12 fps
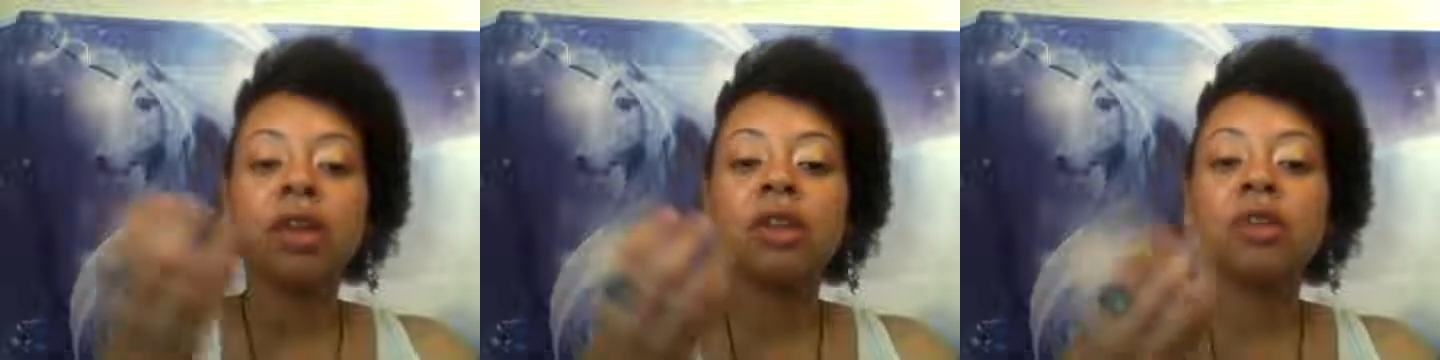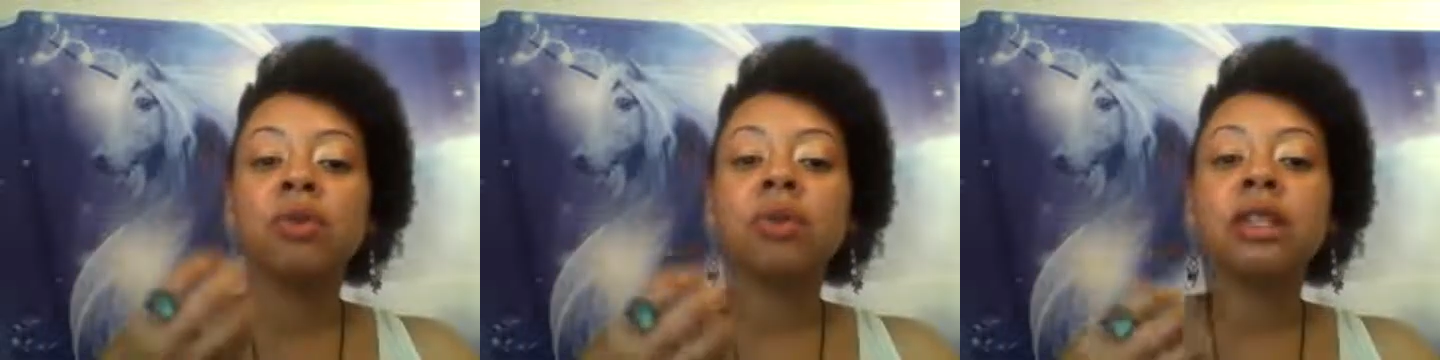
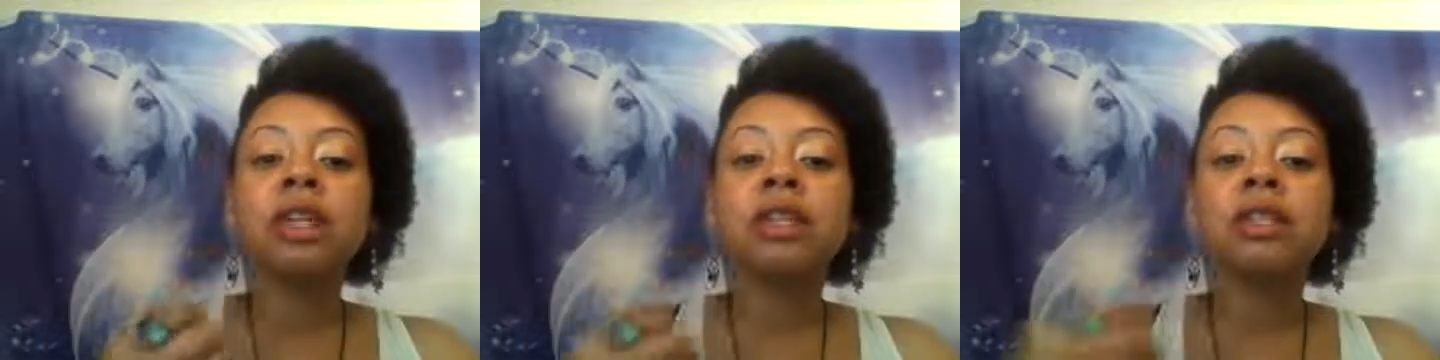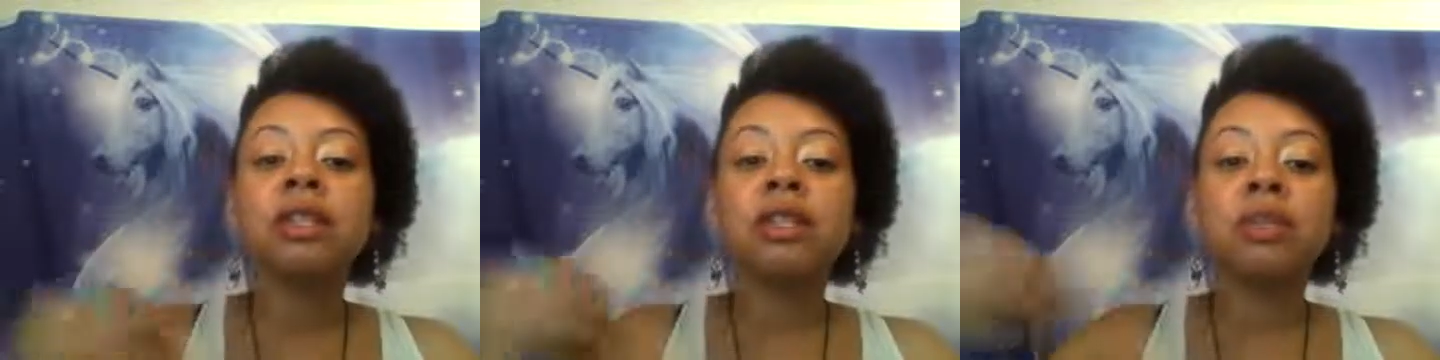you
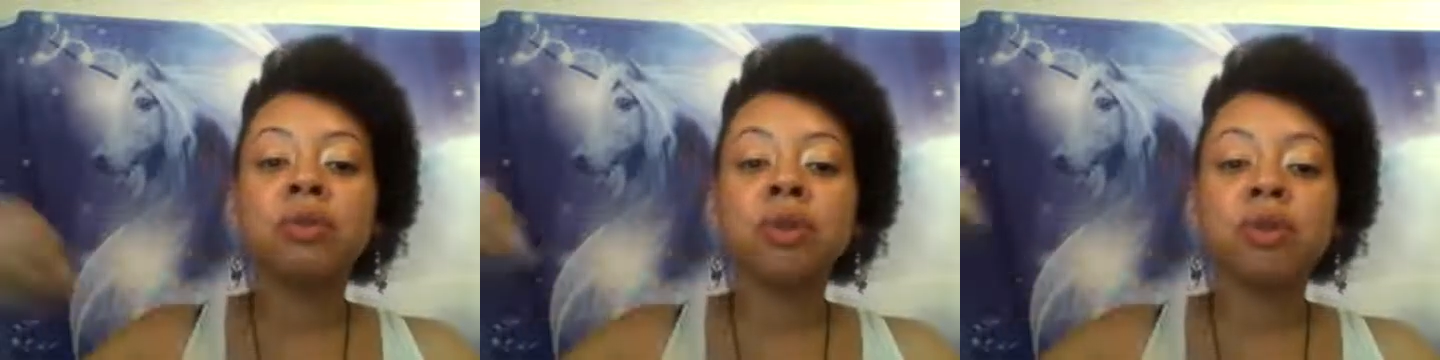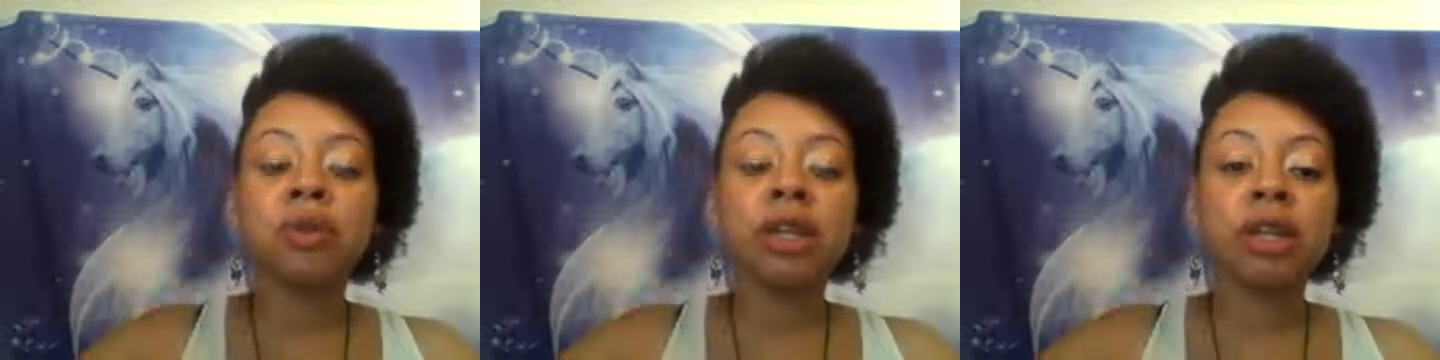release it to
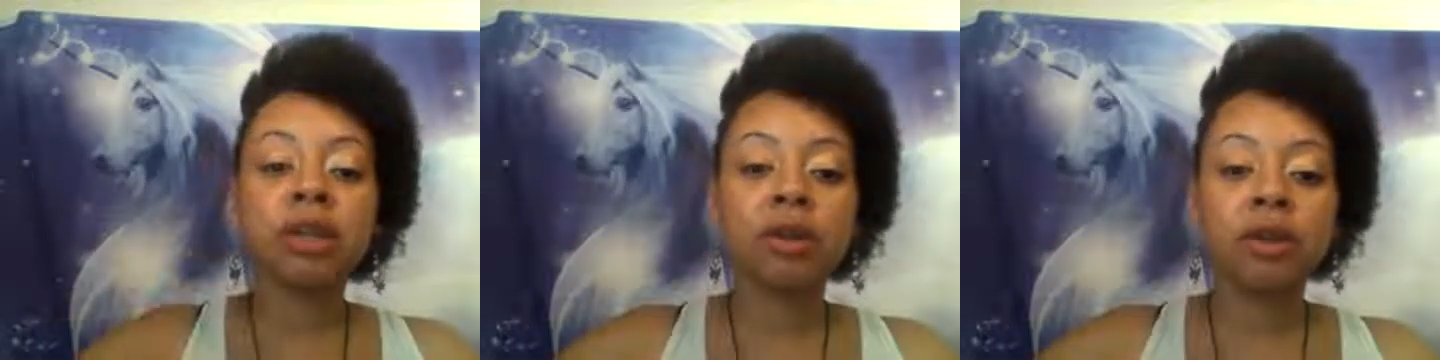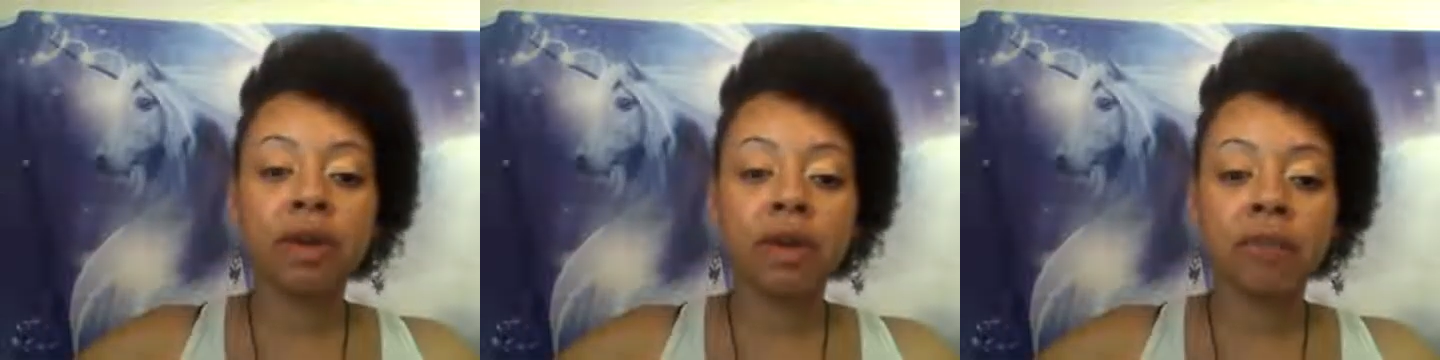be
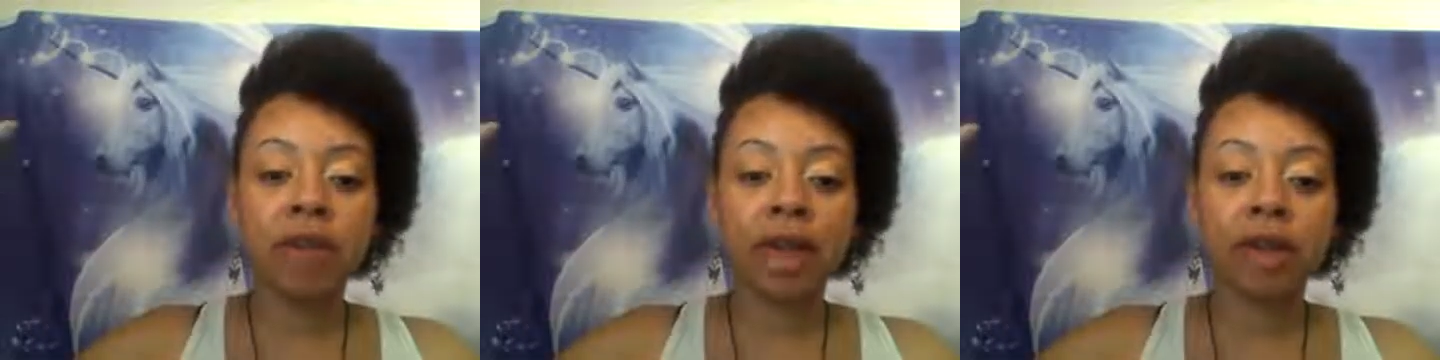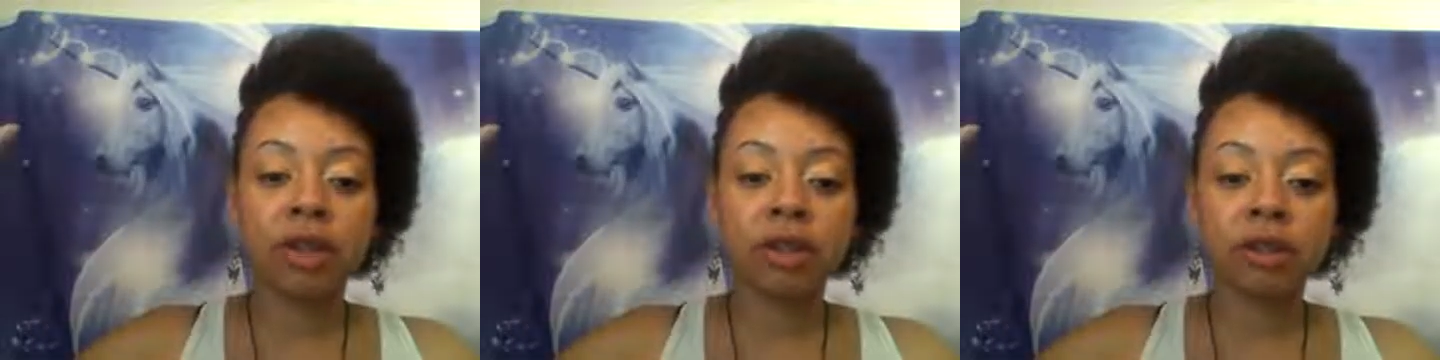reintegrated
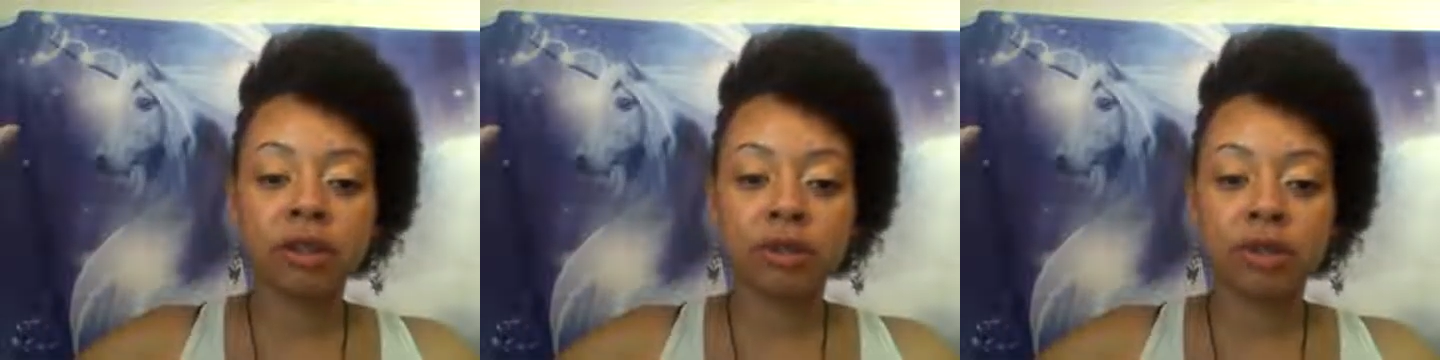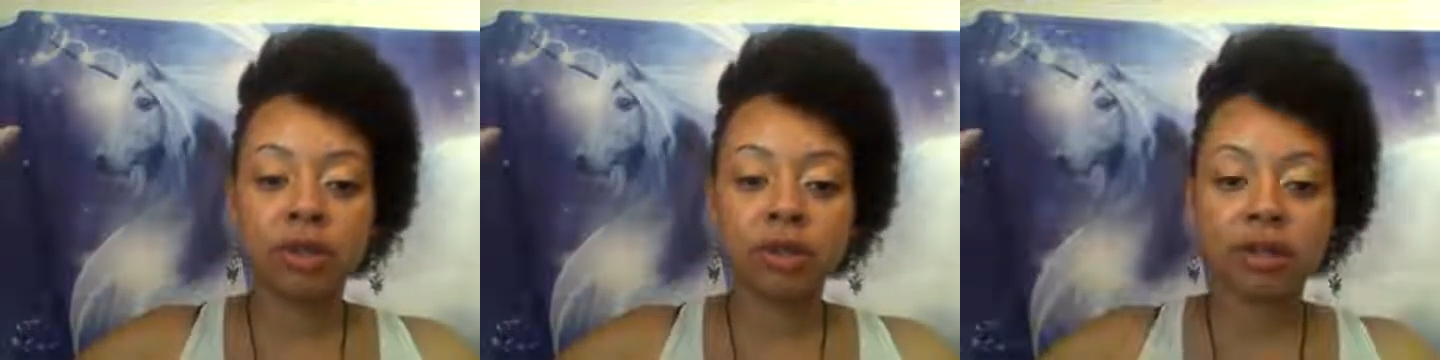back in the
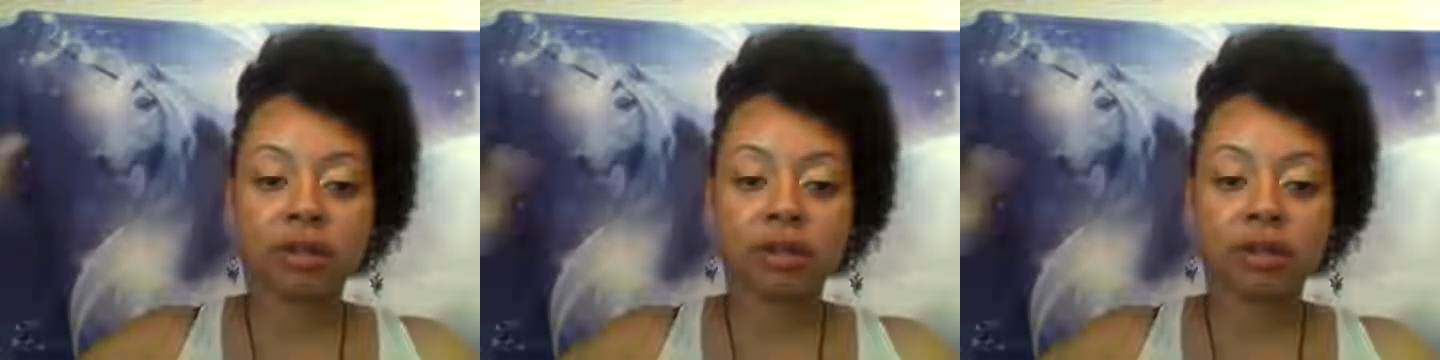source.